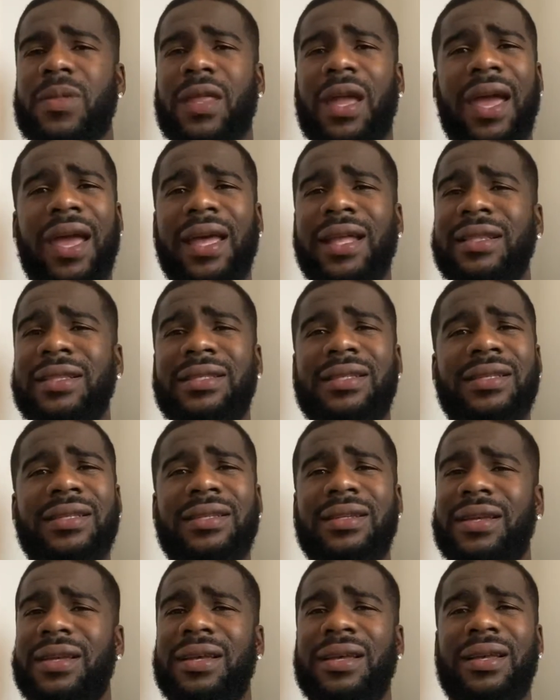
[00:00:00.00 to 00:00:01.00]
And
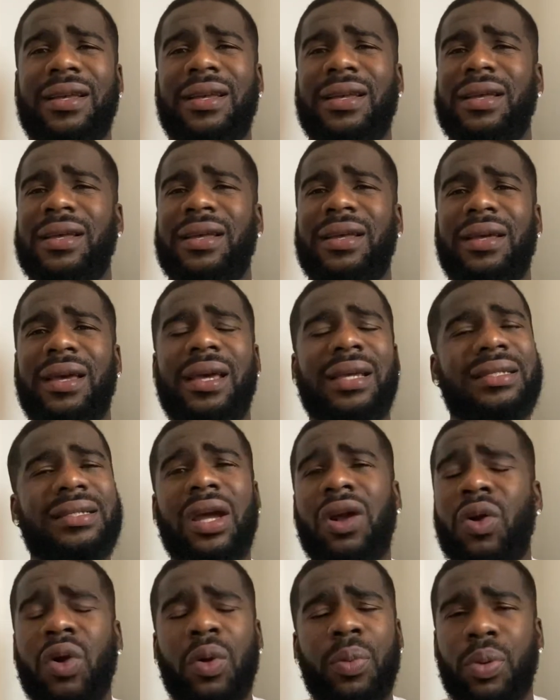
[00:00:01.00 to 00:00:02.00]
it's
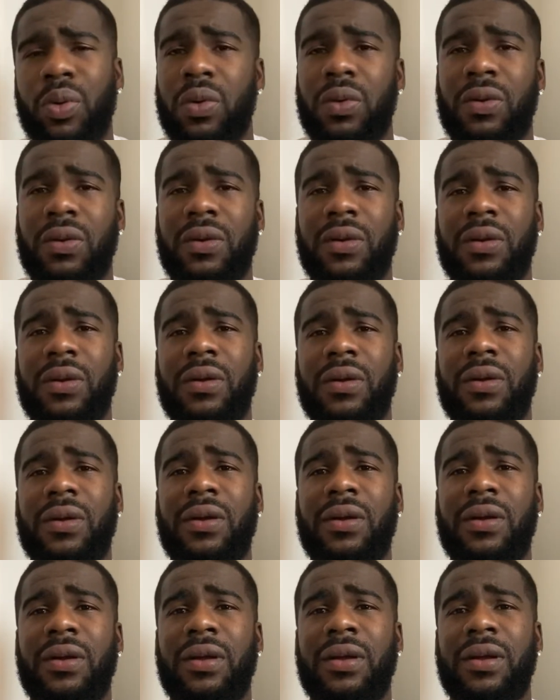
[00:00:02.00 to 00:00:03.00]
terrible.
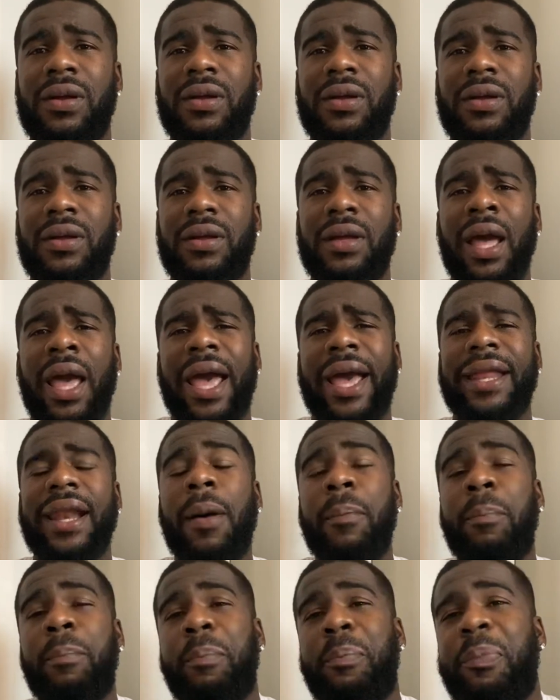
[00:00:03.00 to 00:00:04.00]
And
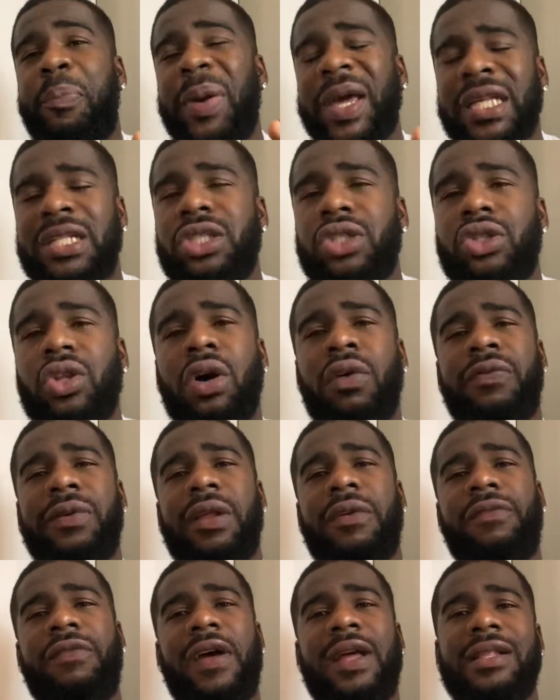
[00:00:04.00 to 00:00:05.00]
I'm pissed off with
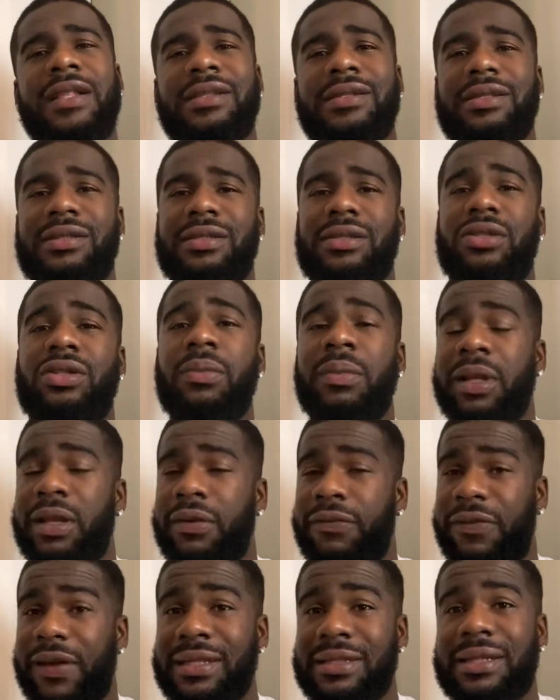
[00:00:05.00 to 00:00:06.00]
the fans. Some of the
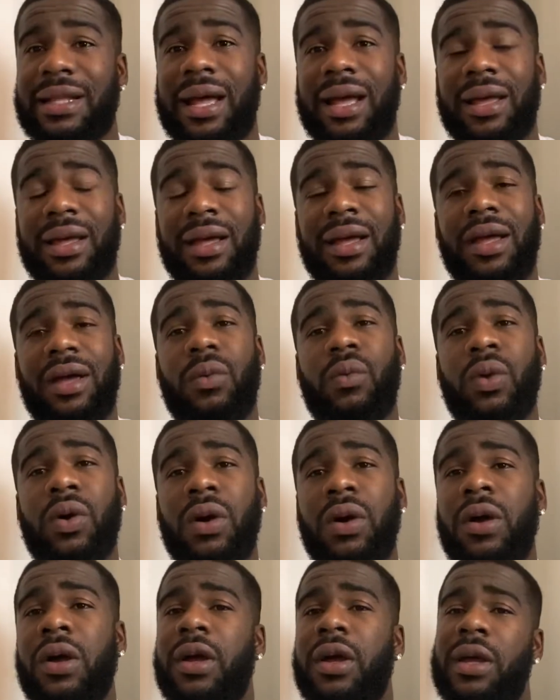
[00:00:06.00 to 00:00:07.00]
fans that
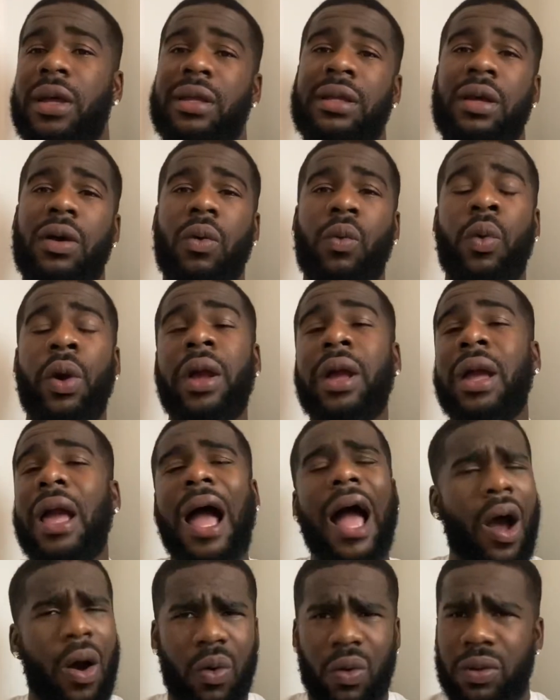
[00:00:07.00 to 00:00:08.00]
were Wenger
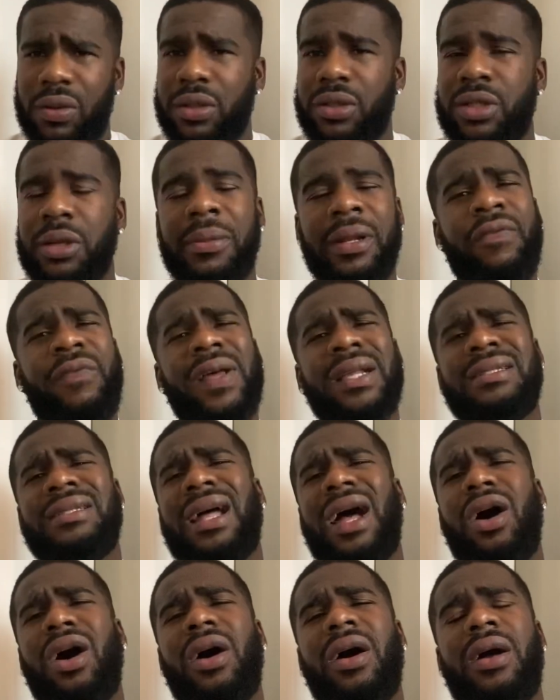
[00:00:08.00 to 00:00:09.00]
out. Some of the fans
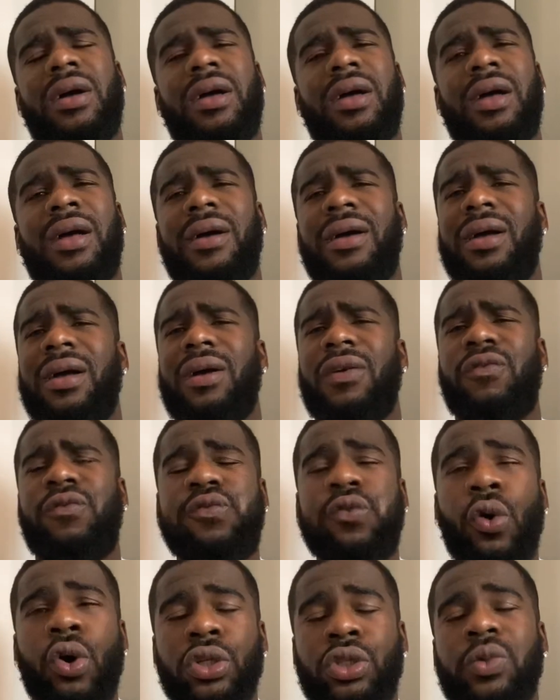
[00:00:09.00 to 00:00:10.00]
that
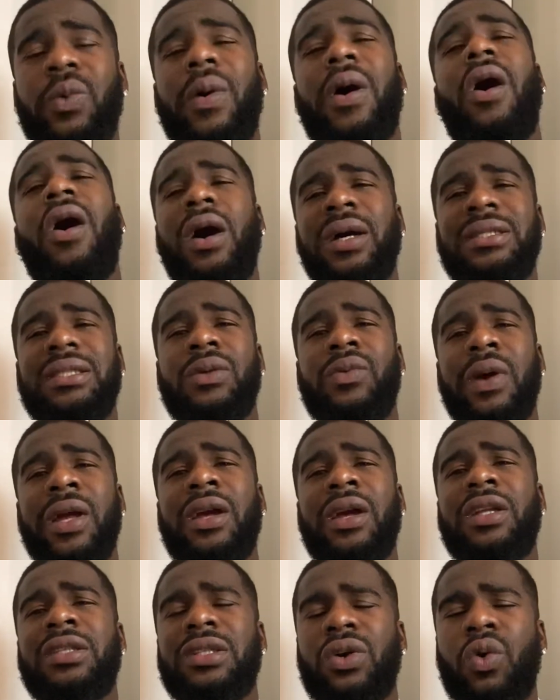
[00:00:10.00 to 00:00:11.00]
forced Arsene
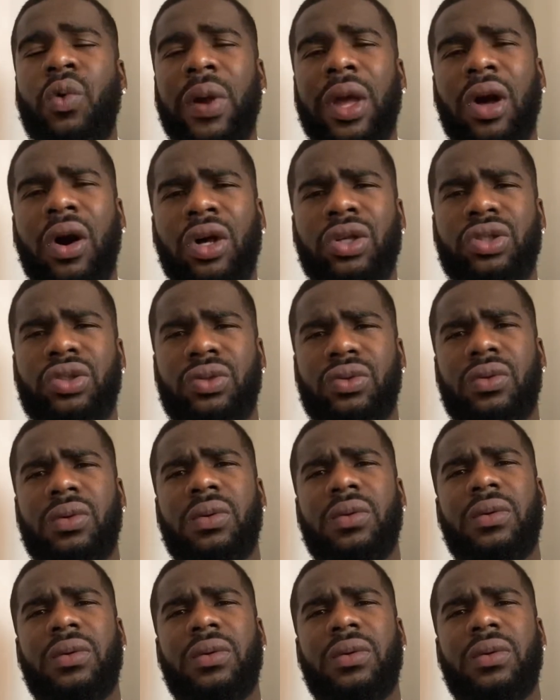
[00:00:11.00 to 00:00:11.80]
Wenger to quit Arsenal.